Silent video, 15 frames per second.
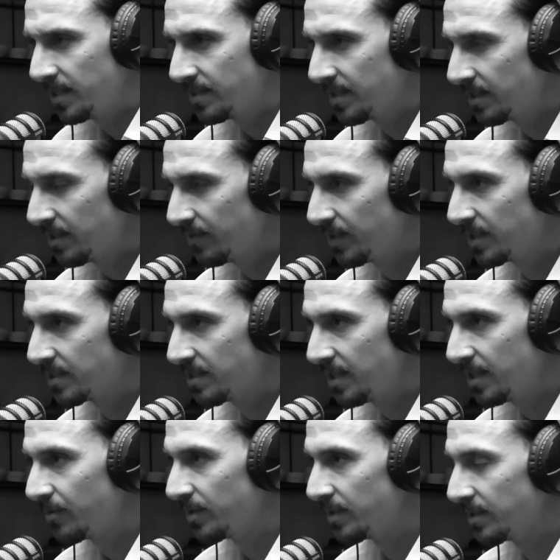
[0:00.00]
But it's not even a
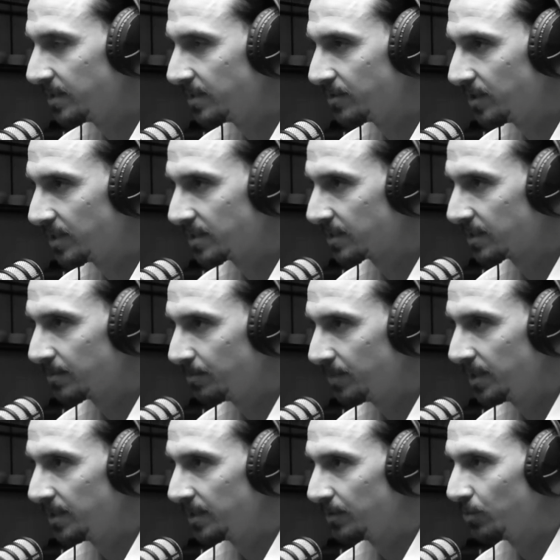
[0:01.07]
secret, it's just
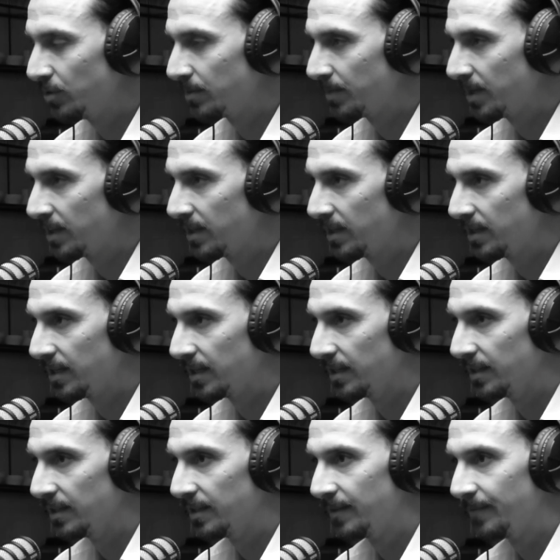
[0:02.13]
me doing my
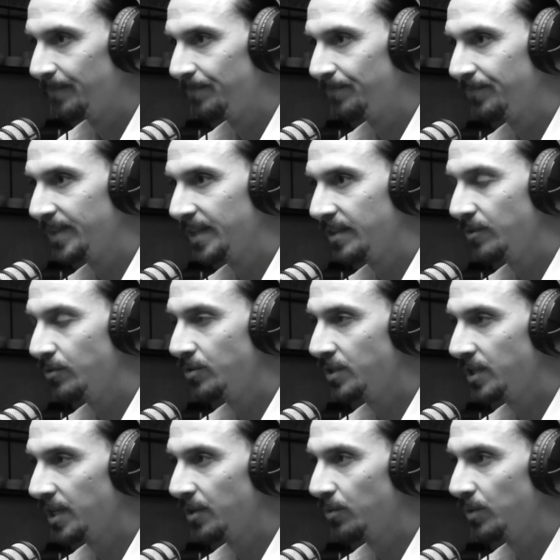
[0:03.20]
thing, and you
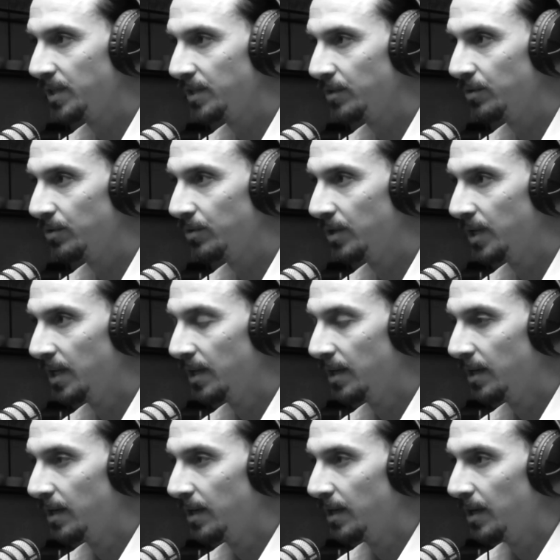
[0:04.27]
share when you're
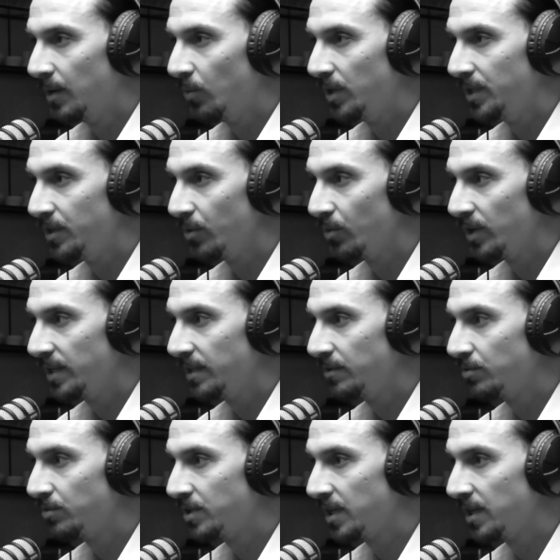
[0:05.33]

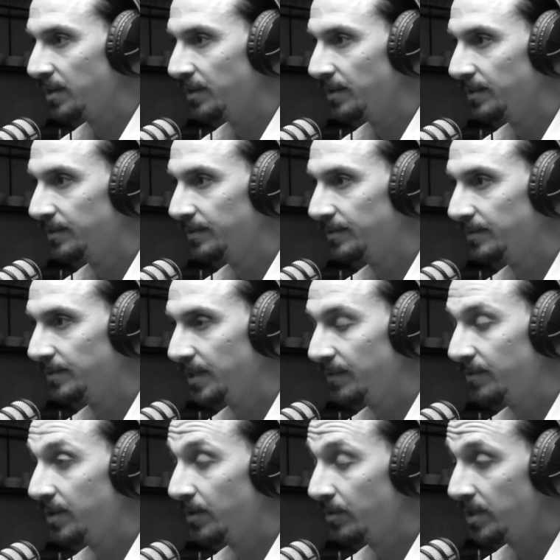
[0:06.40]
ready to share,
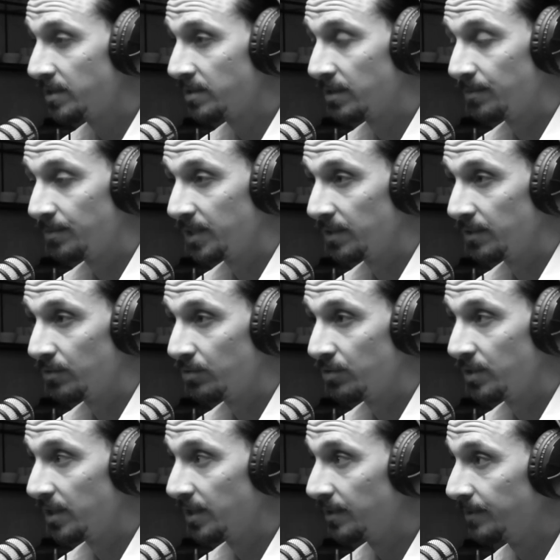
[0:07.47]
if there is something
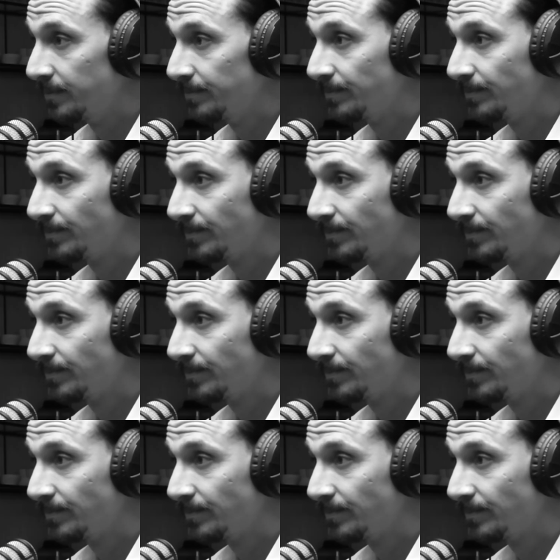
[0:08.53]
to share.